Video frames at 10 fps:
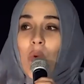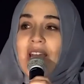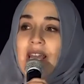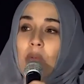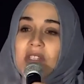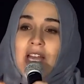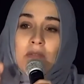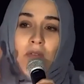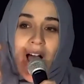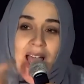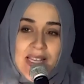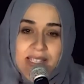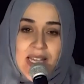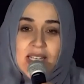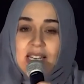when he was
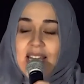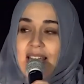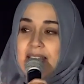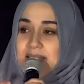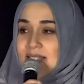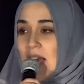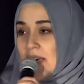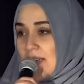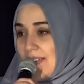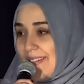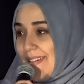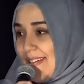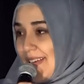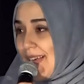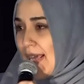advising his son,
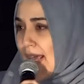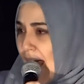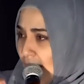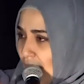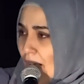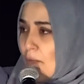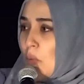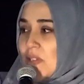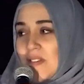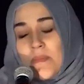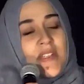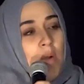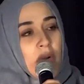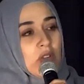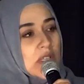he had a lot of wisdoms
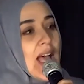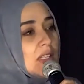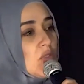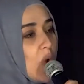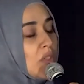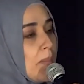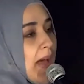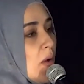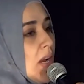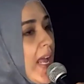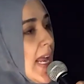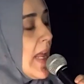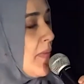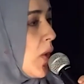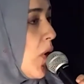that we are told about in the